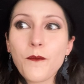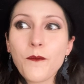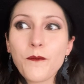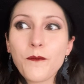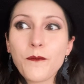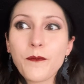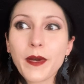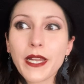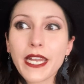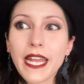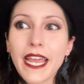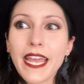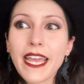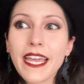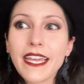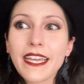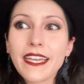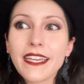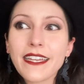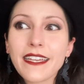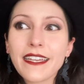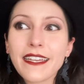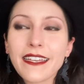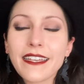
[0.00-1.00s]

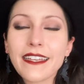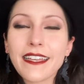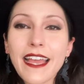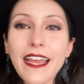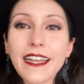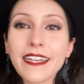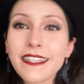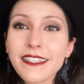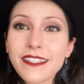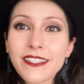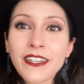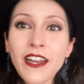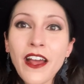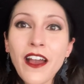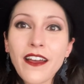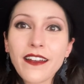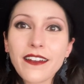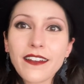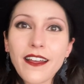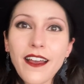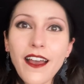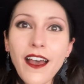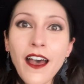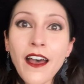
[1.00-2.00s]
And it's not
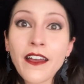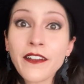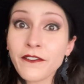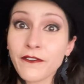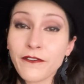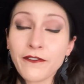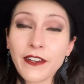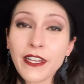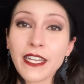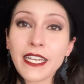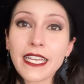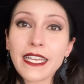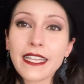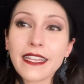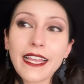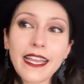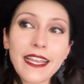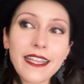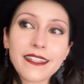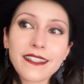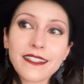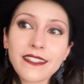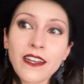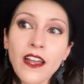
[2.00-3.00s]
unfunny, like
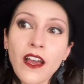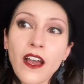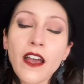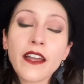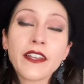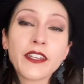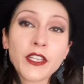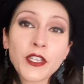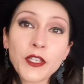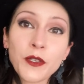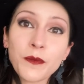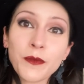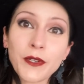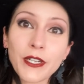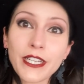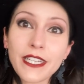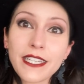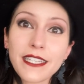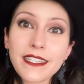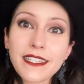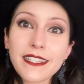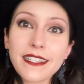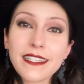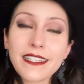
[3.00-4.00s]
it's not
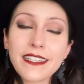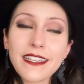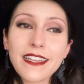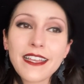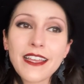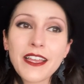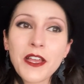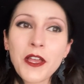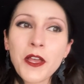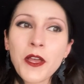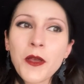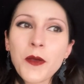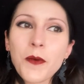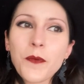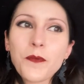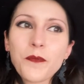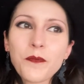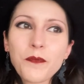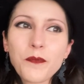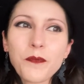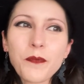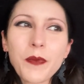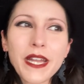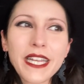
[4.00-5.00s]
unhumorous,
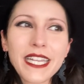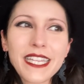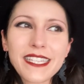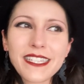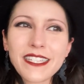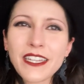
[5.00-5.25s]
but it's